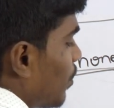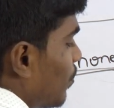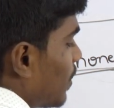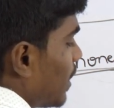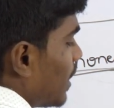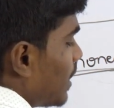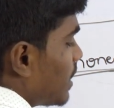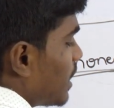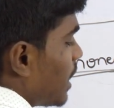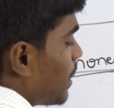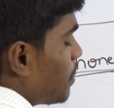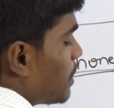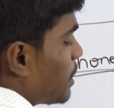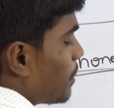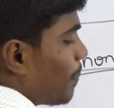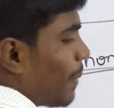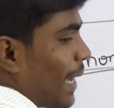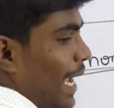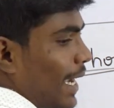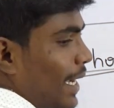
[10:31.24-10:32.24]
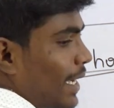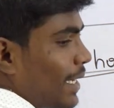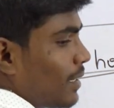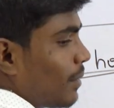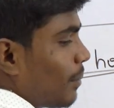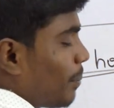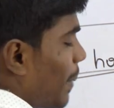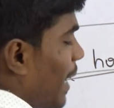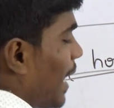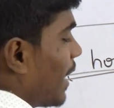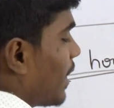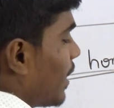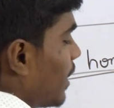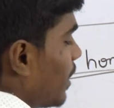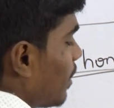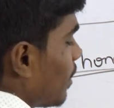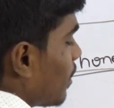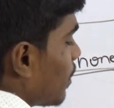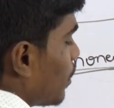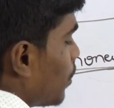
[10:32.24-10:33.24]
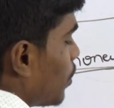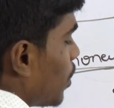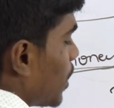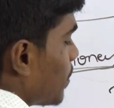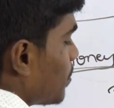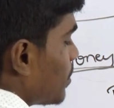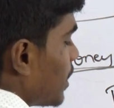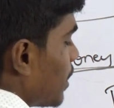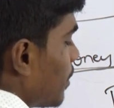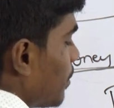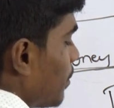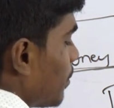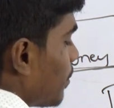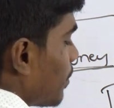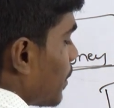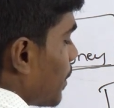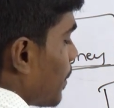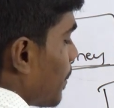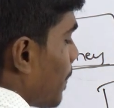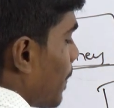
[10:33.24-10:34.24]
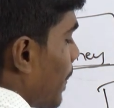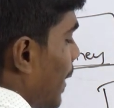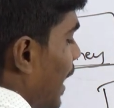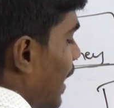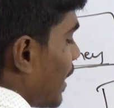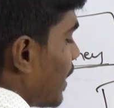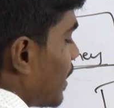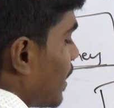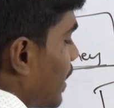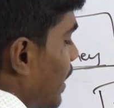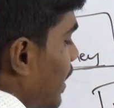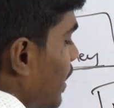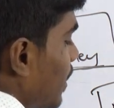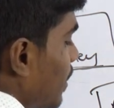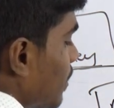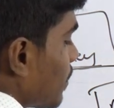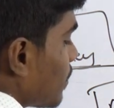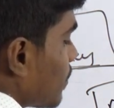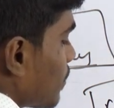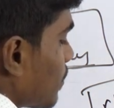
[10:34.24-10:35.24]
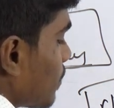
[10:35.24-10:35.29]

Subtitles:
of the chips packet you observe pack date